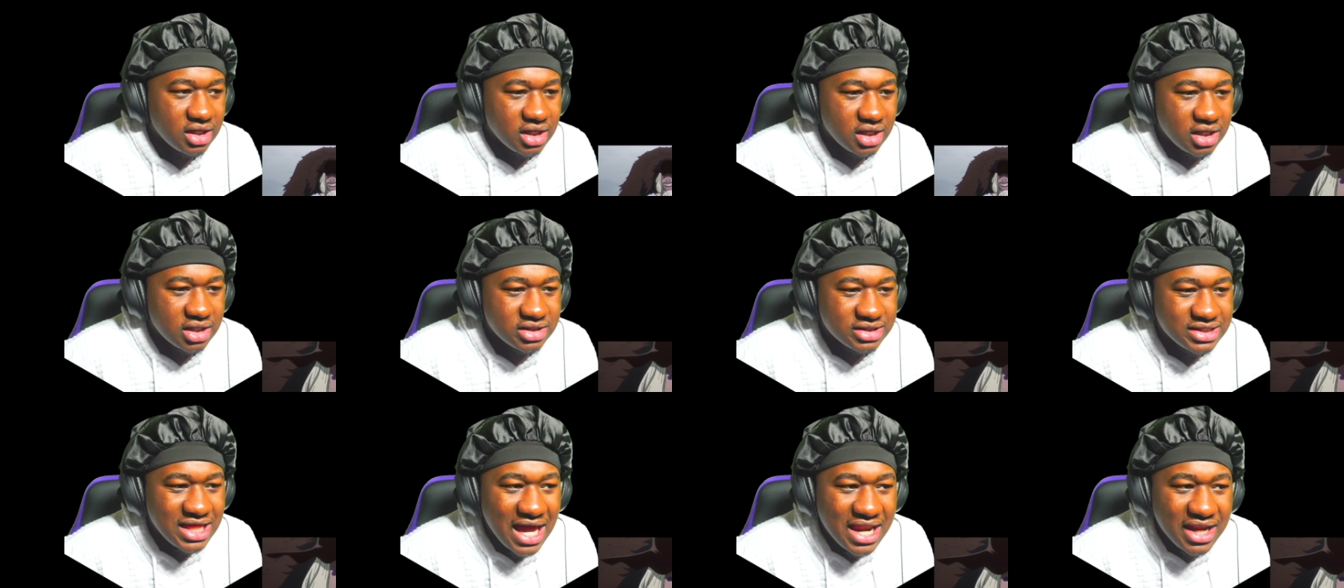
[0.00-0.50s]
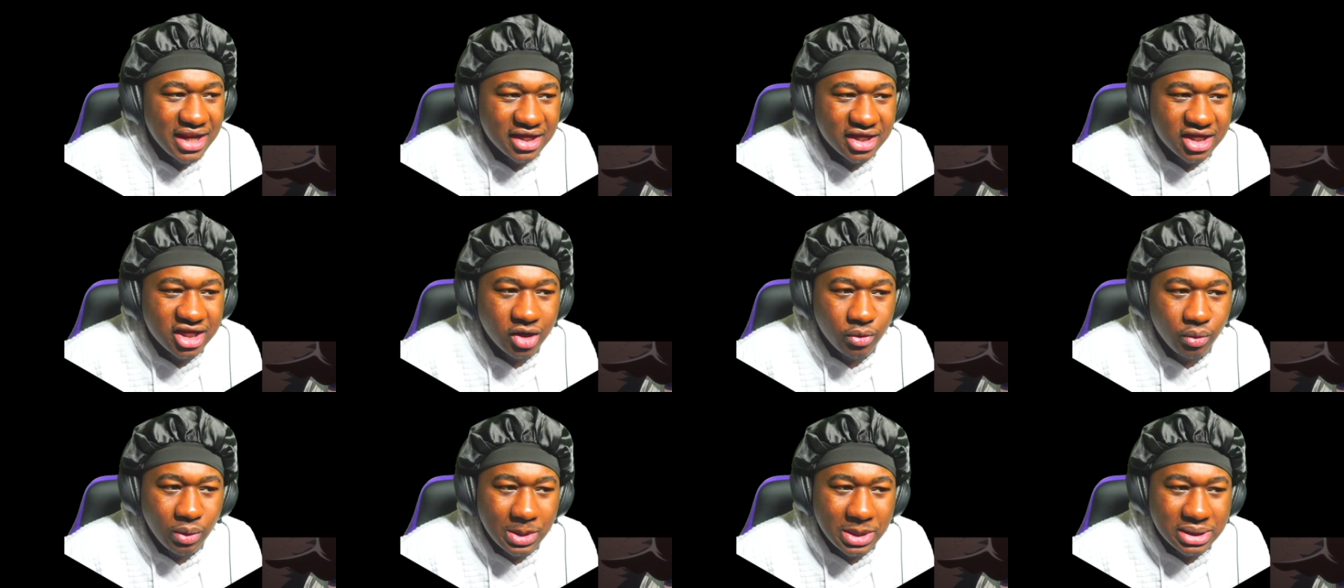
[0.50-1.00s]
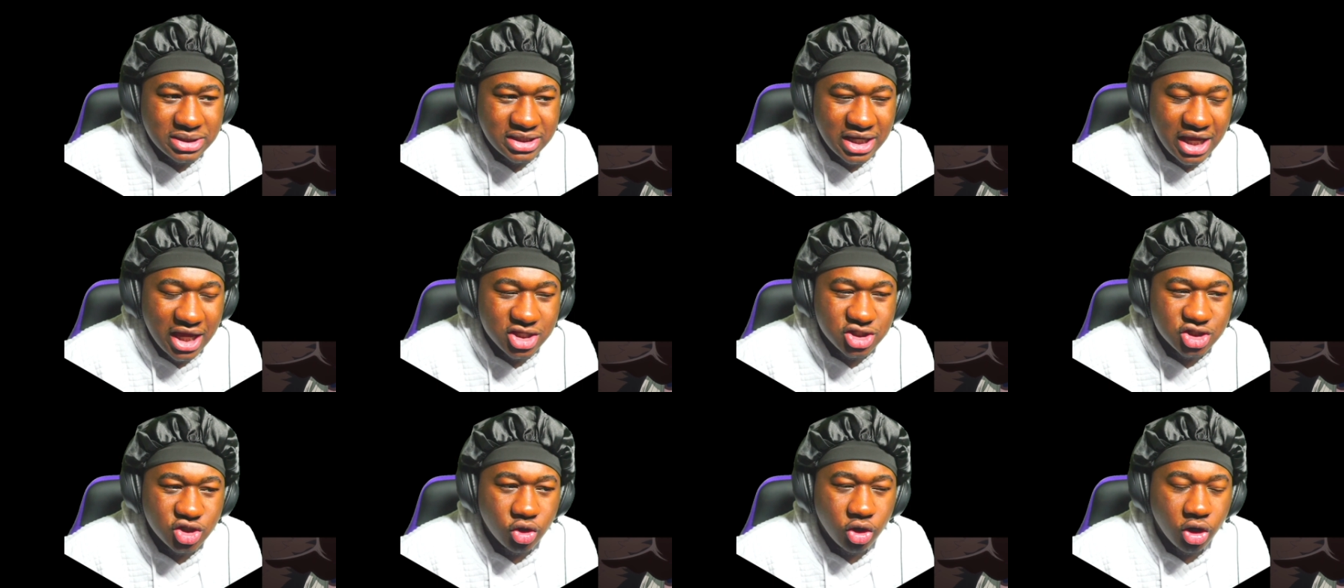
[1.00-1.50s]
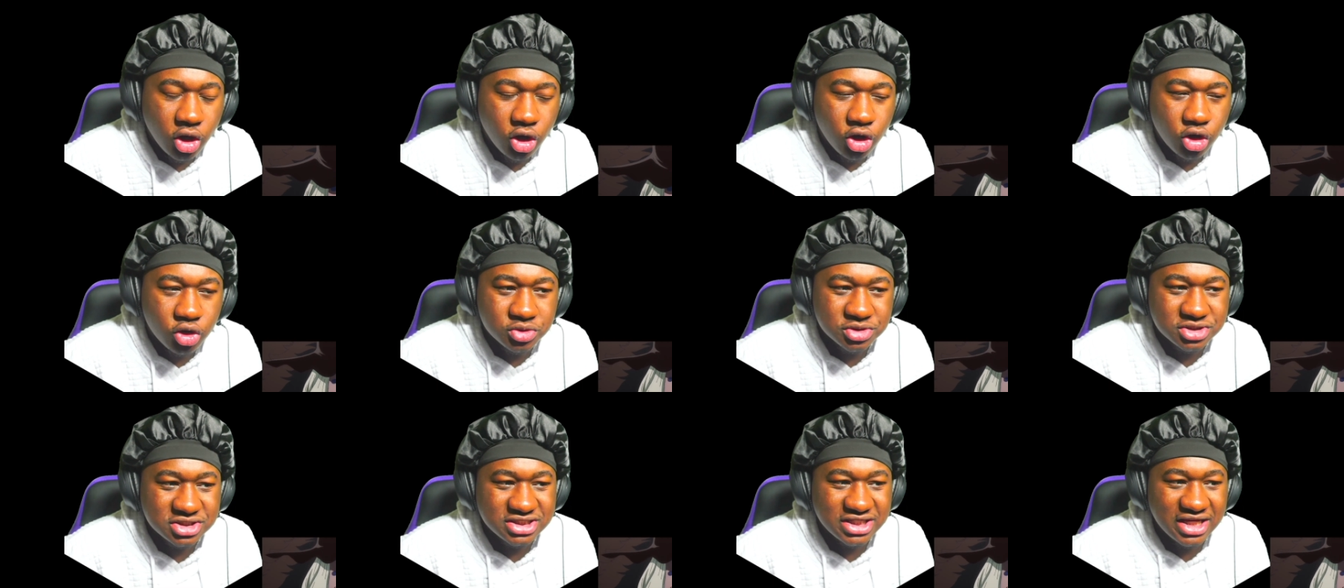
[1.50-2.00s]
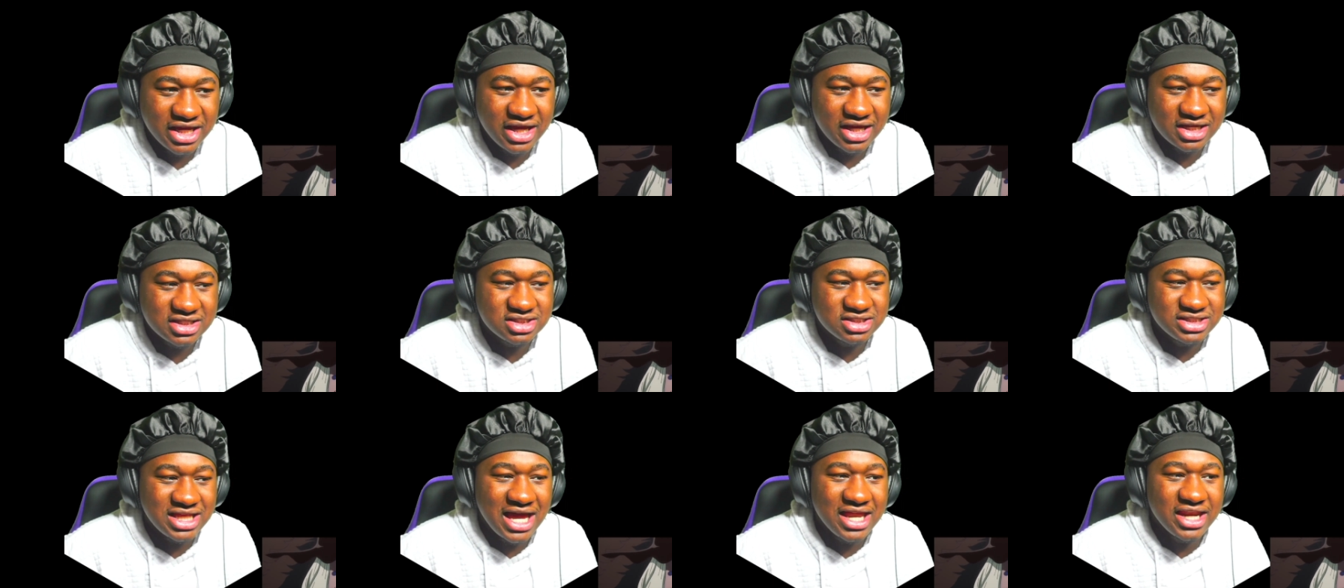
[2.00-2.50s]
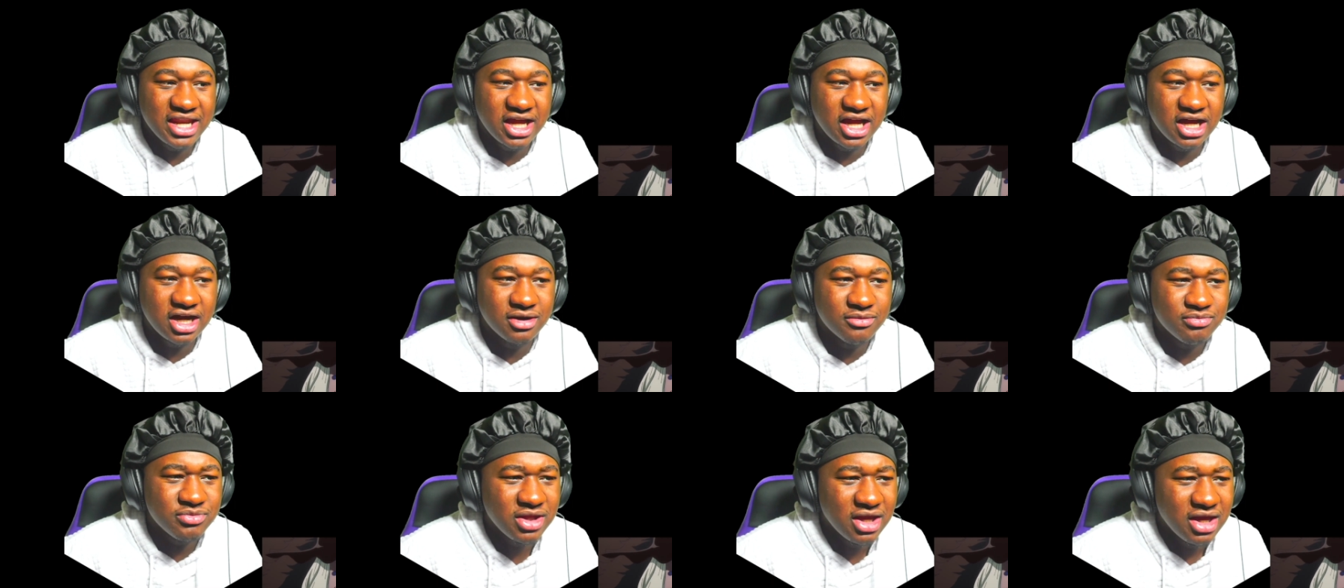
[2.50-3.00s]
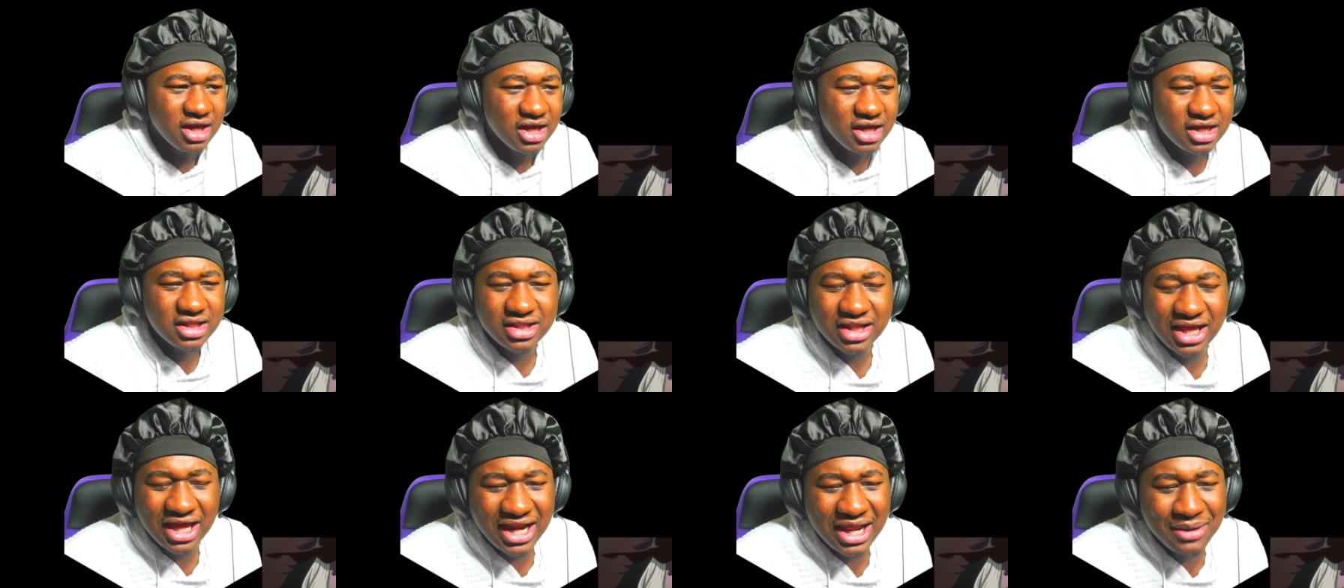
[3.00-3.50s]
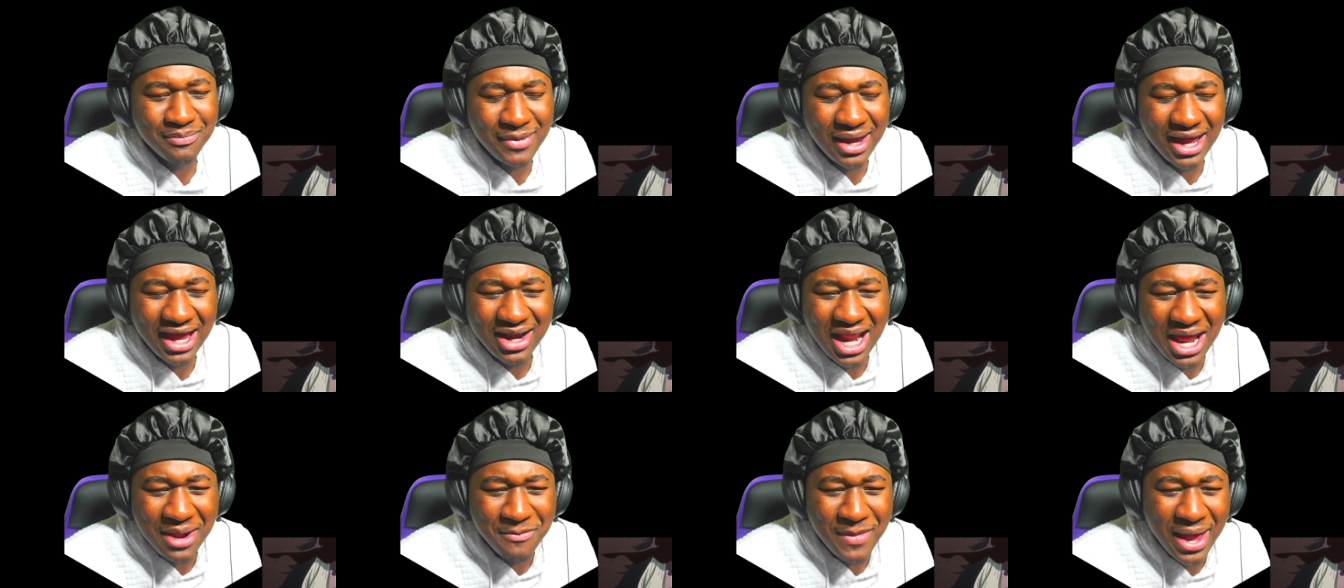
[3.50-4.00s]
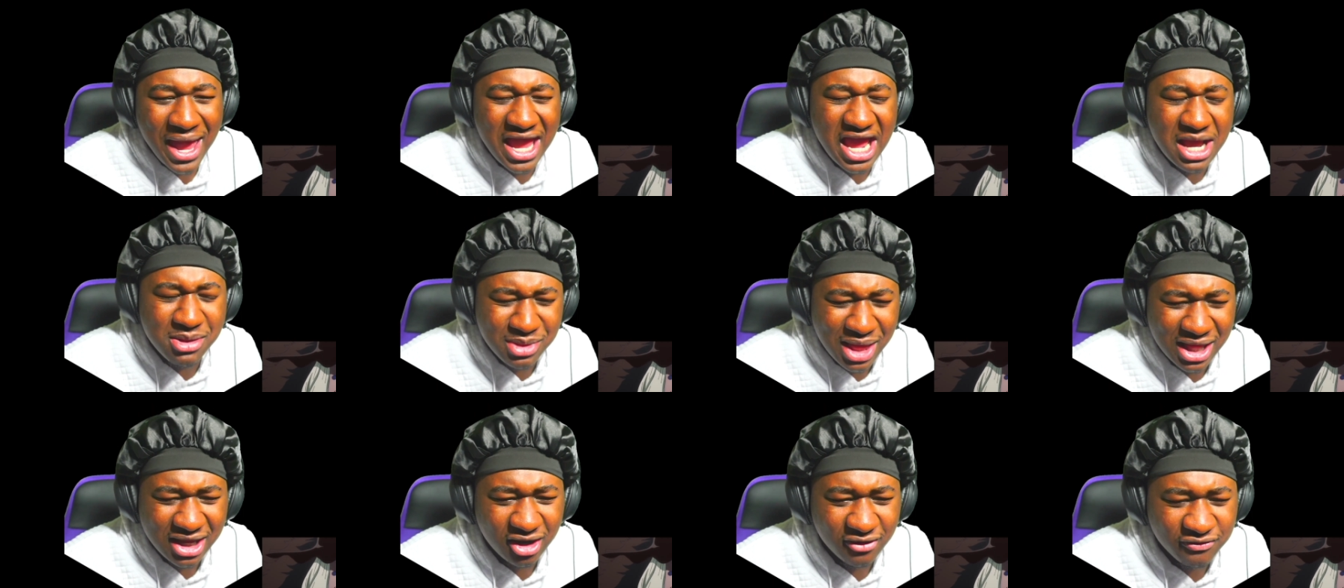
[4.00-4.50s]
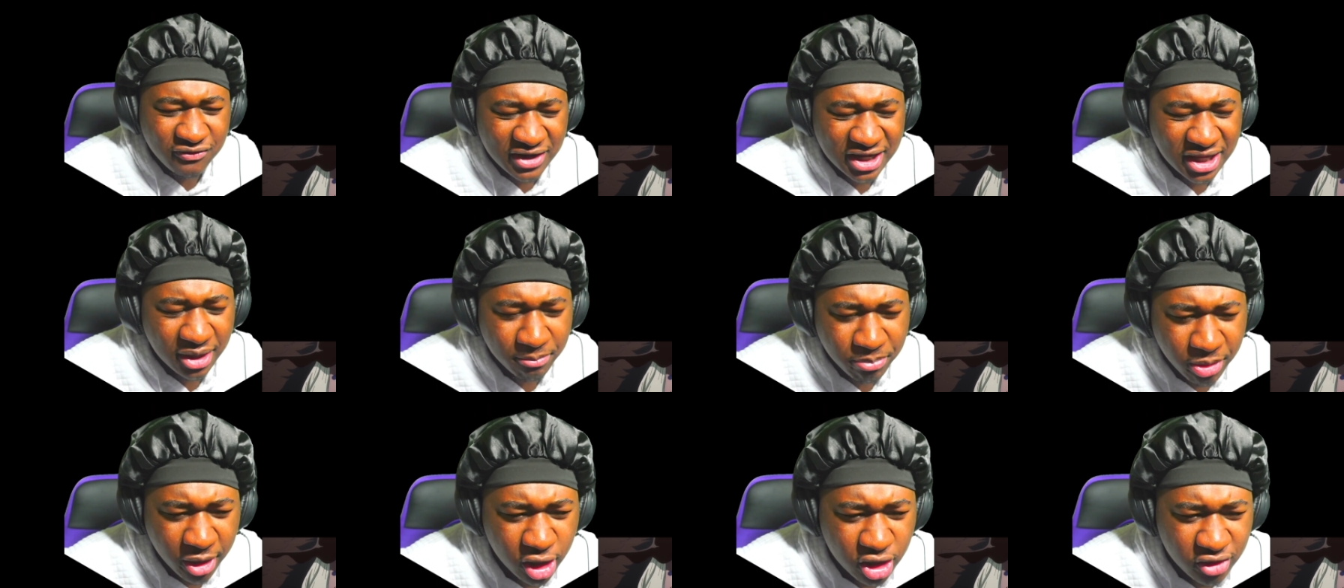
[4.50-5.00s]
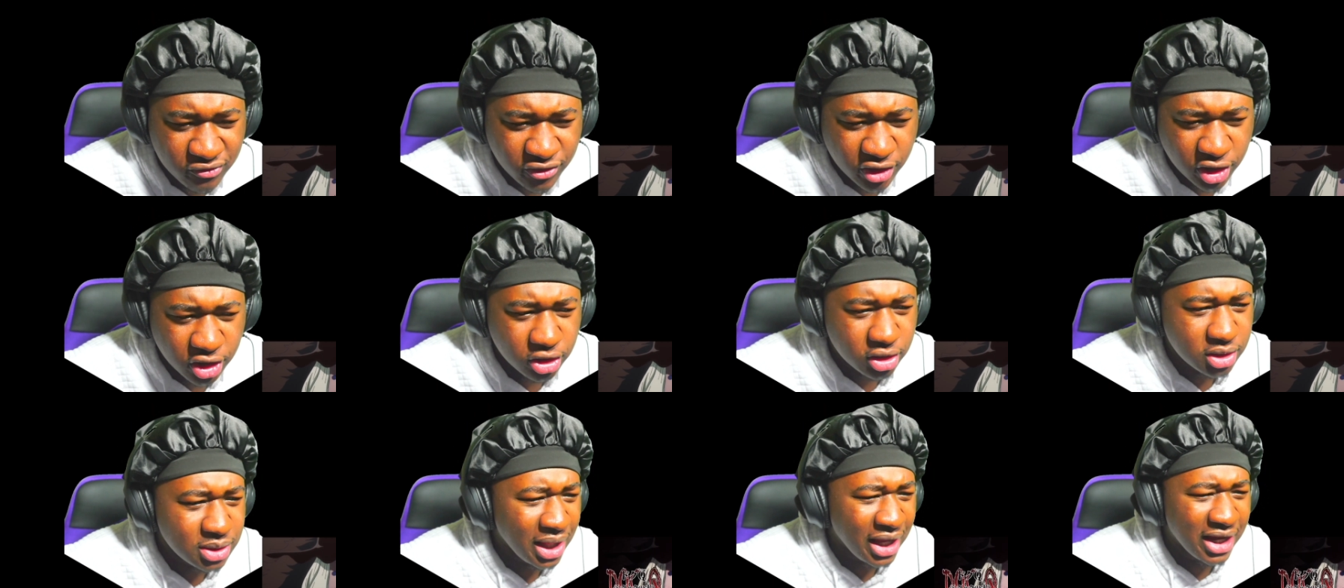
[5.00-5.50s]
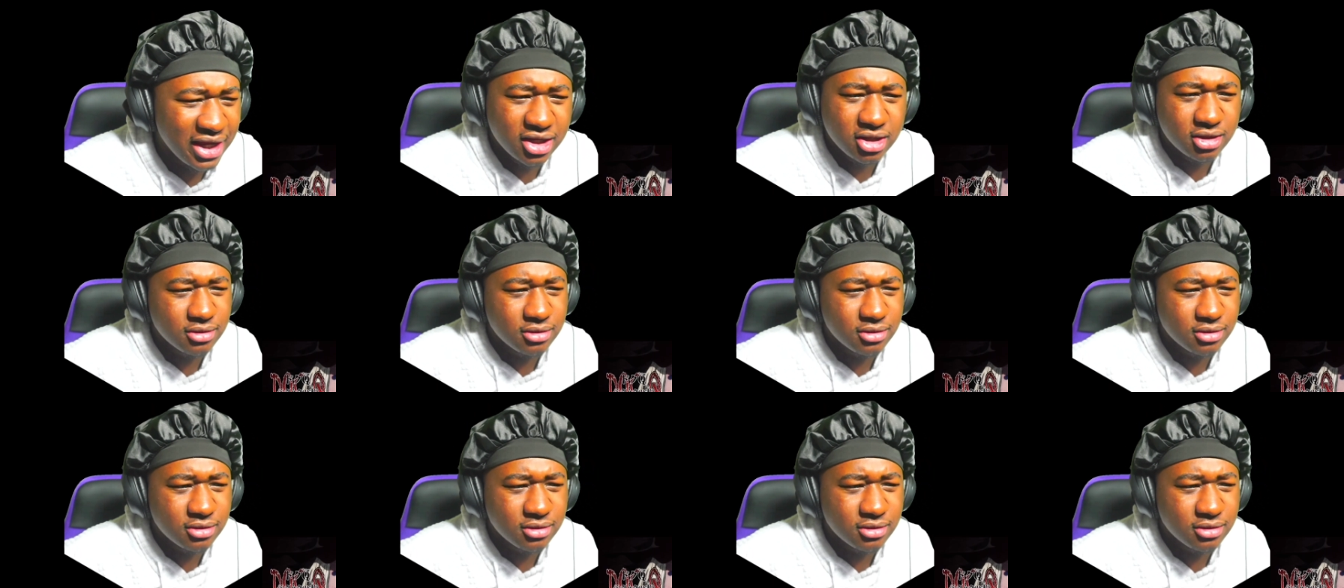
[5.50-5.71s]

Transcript: That nigga can really change your whole sex. That nigga, and they and they made him like a fucking pervert. Like,